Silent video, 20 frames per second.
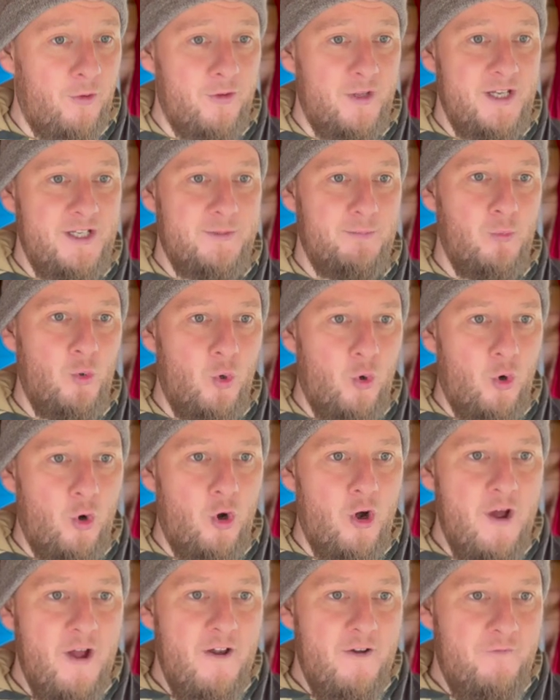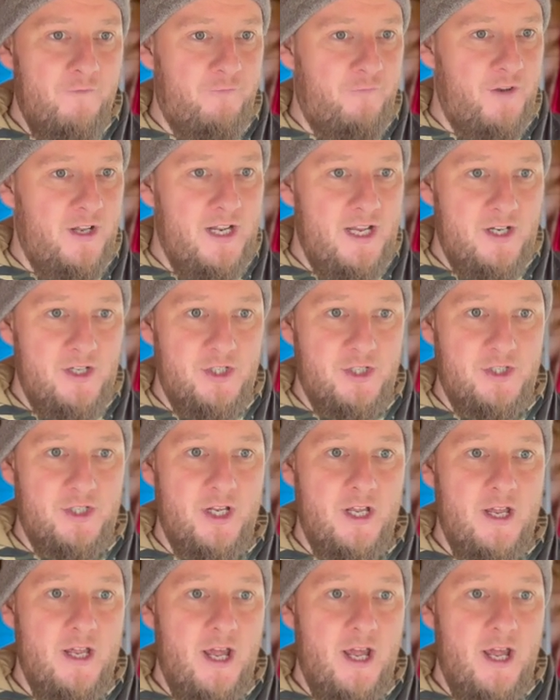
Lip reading: that is more finished